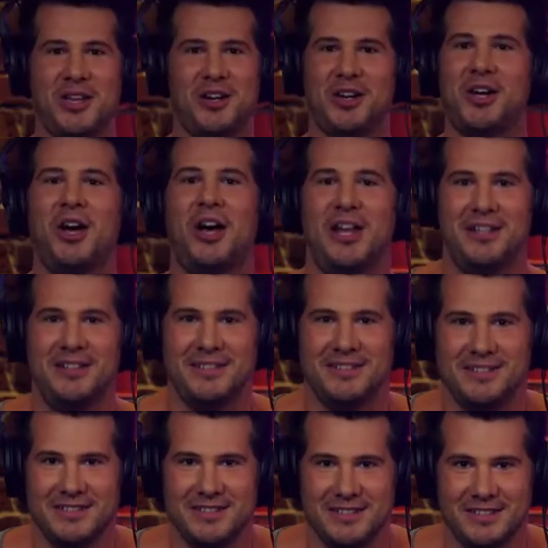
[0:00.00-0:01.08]
you're good.
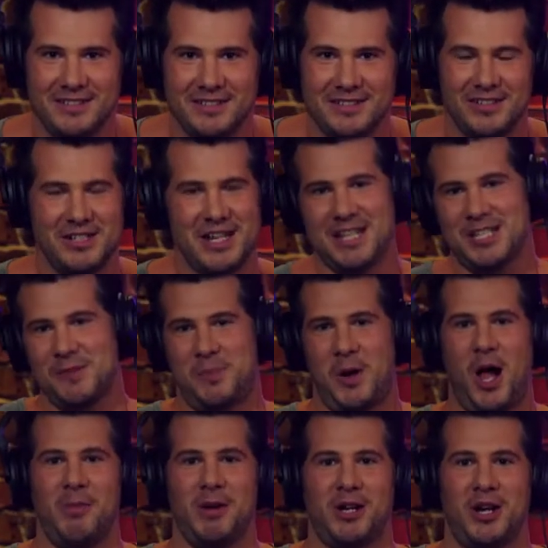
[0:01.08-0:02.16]
You're next to
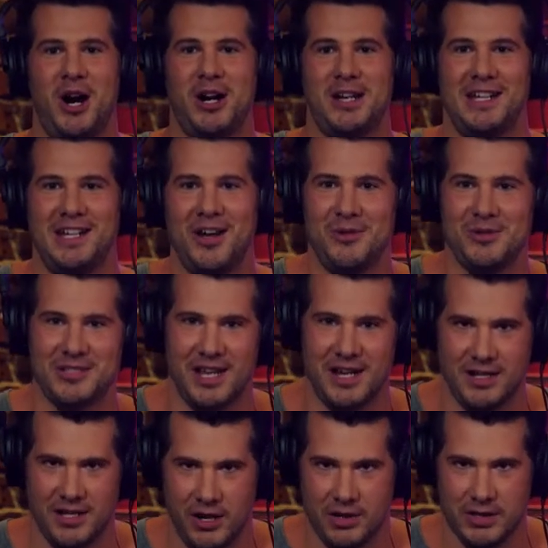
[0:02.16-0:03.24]
Paul McCartney. No one's going
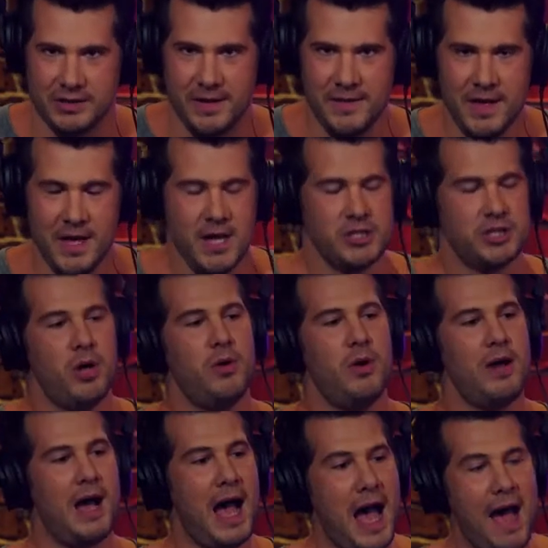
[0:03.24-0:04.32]
to notice. Yeah. So
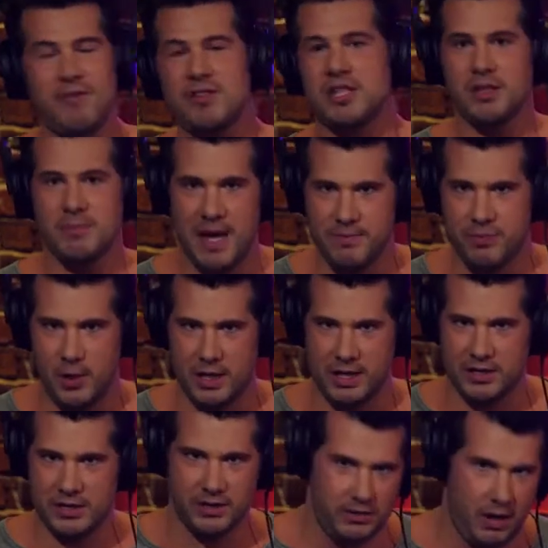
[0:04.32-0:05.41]
obviously the main point
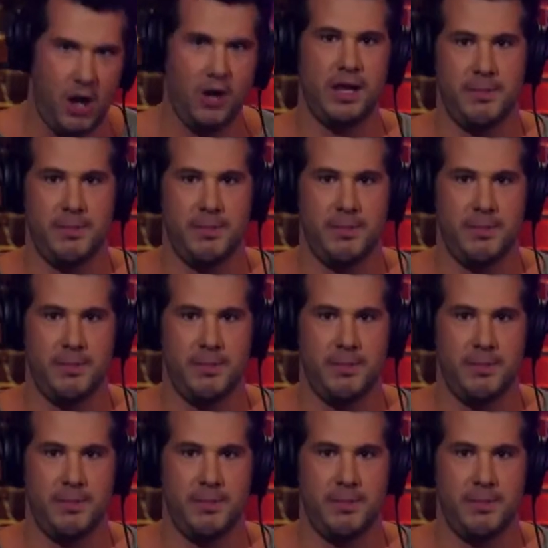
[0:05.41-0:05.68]
here is they're all